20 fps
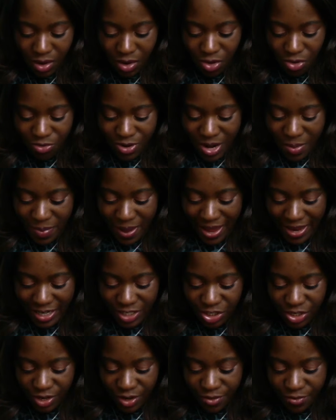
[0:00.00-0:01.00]
Great
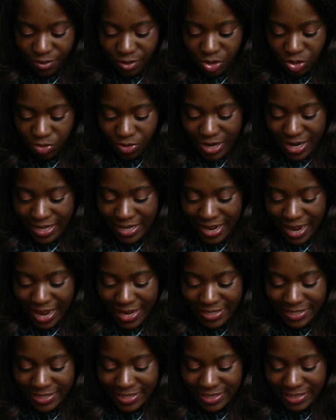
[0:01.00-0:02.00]
packaging, feels great in the
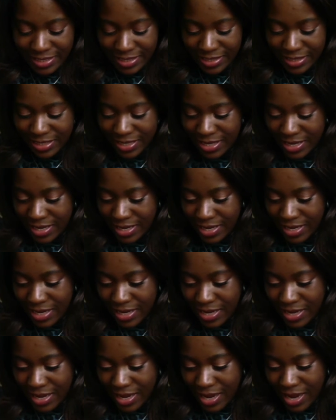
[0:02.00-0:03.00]
hand.
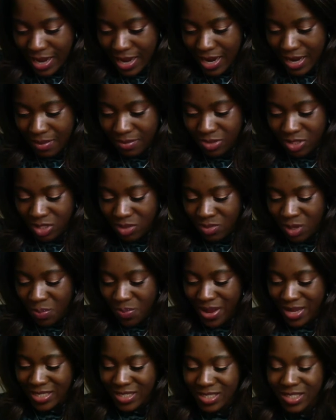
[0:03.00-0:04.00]
And I'm doing my
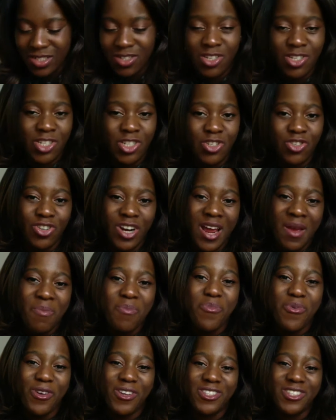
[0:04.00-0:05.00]
best just to try
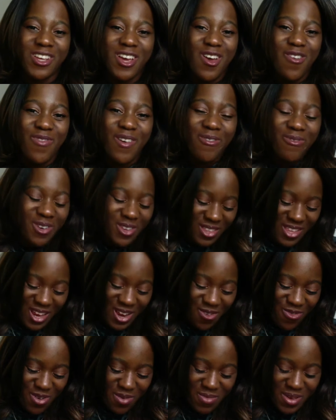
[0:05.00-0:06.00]
and preserve
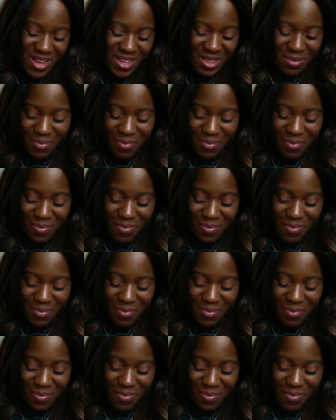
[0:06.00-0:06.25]
everything from it.